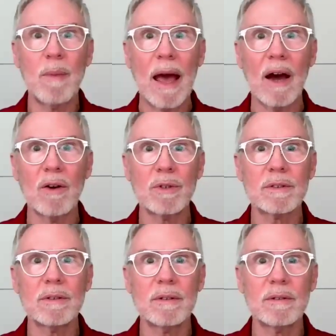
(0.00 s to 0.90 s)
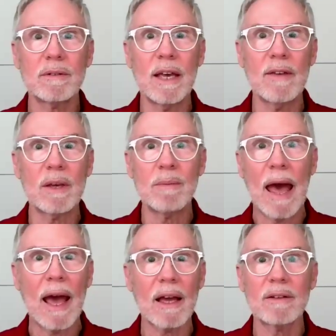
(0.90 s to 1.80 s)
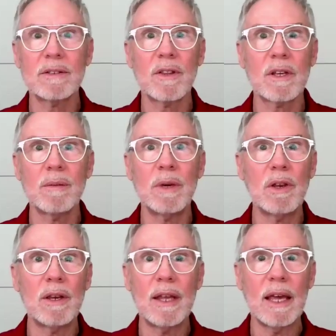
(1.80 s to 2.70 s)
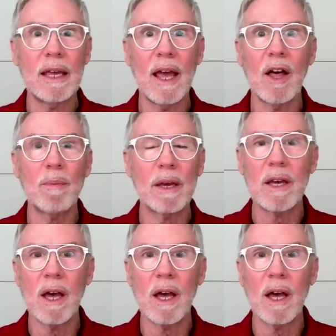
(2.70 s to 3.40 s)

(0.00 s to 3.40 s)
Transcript: about giving back to the community, helping